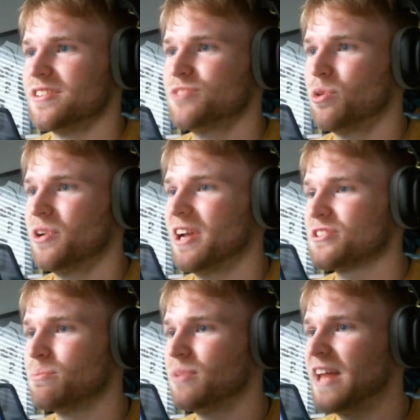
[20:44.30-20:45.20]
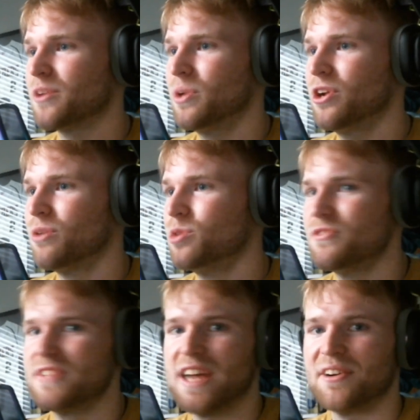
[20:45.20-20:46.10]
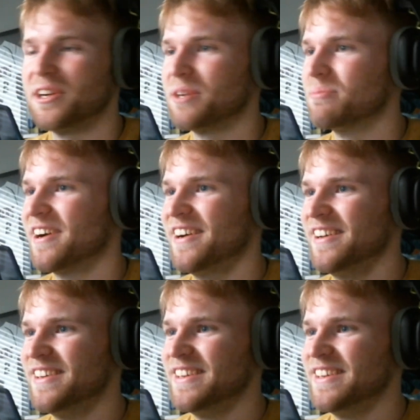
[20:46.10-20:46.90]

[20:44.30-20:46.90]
She's pulling out some Black Widow moves out here, bro.